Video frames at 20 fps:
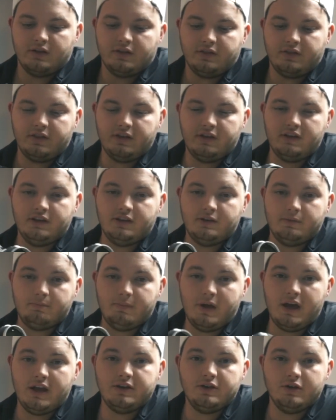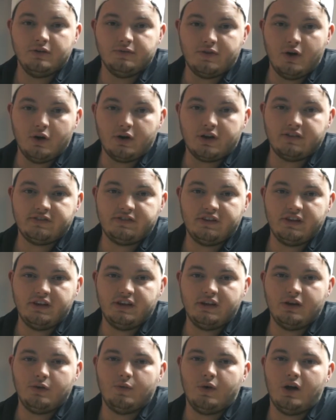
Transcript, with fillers: the manual focusing,